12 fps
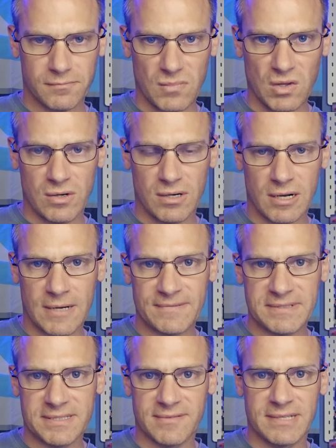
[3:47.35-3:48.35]
or
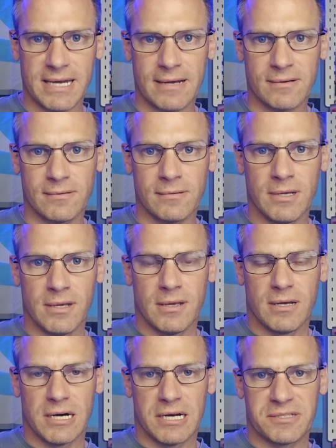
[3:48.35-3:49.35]
offensive tackle
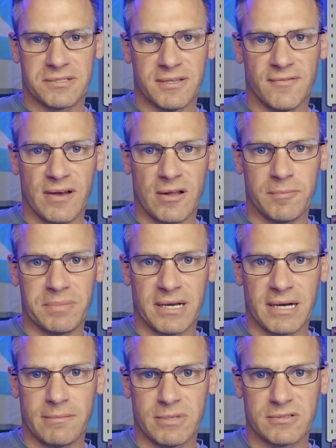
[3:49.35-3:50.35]
to develop
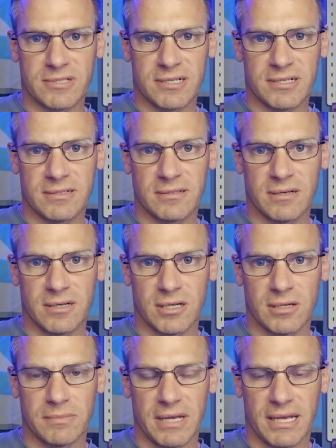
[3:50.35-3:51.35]
behind
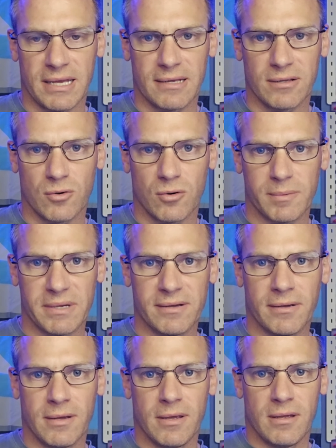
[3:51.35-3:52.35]
Moton and Corbett,
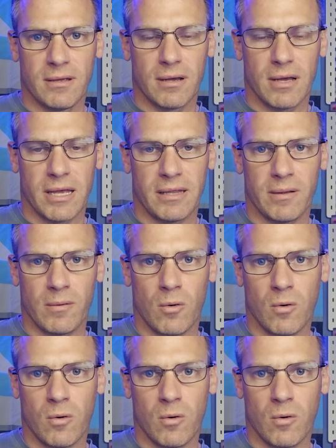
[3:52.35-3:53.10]
and